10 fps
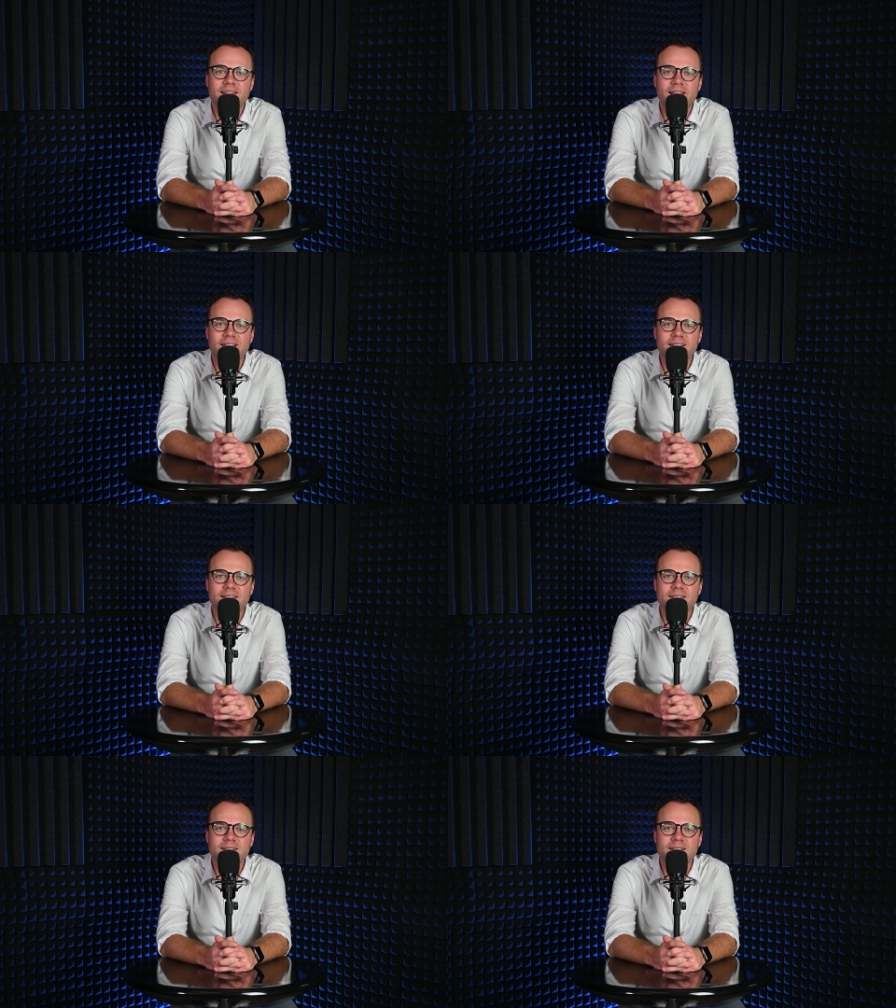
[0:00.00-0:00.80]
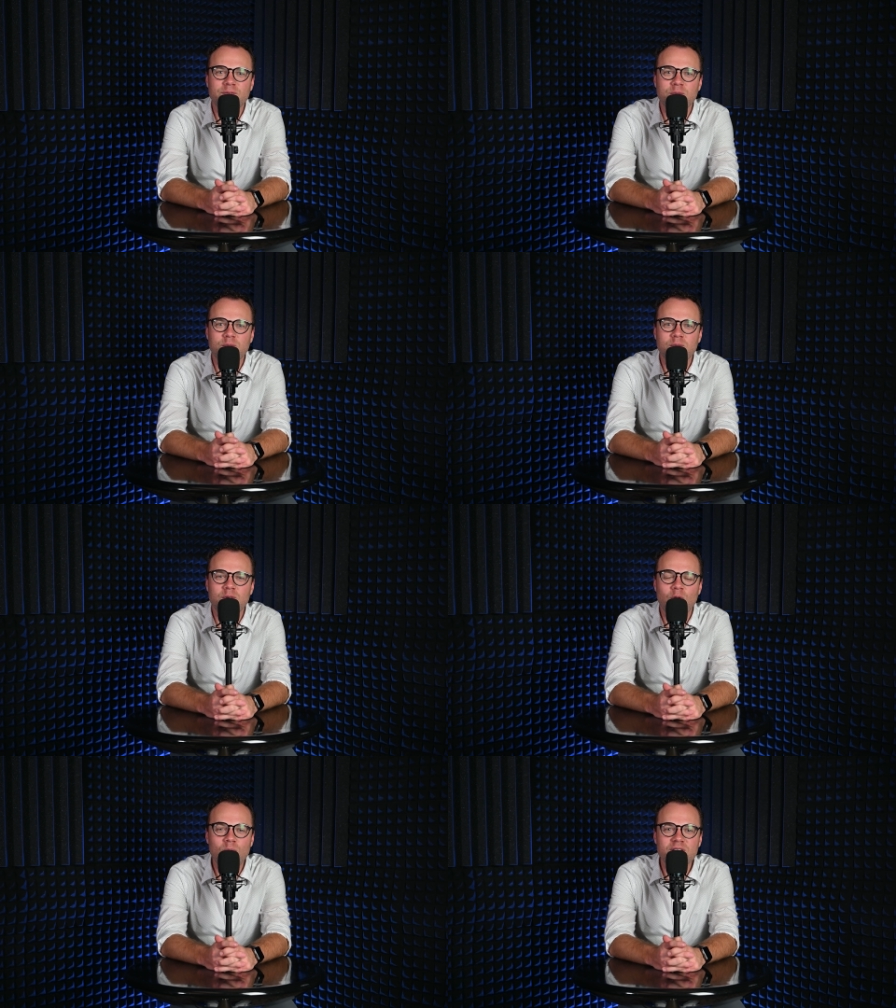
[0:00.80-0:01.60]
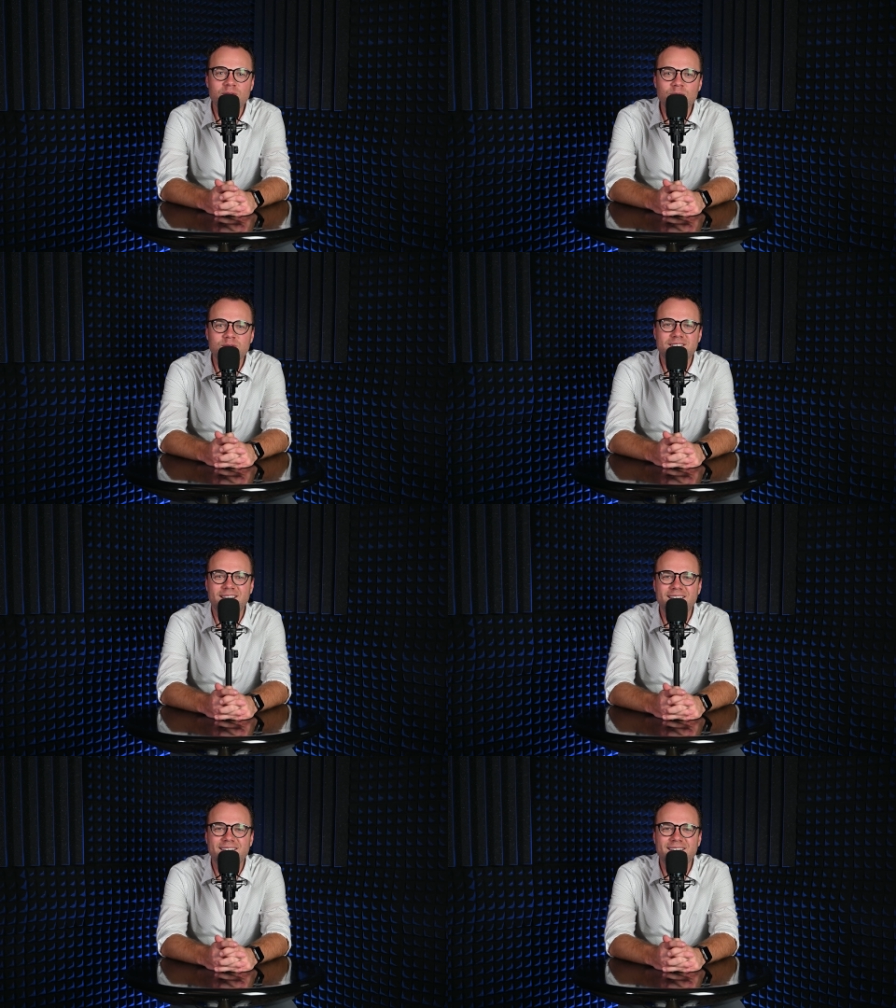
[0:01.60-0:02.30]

Uh, if nobody votes,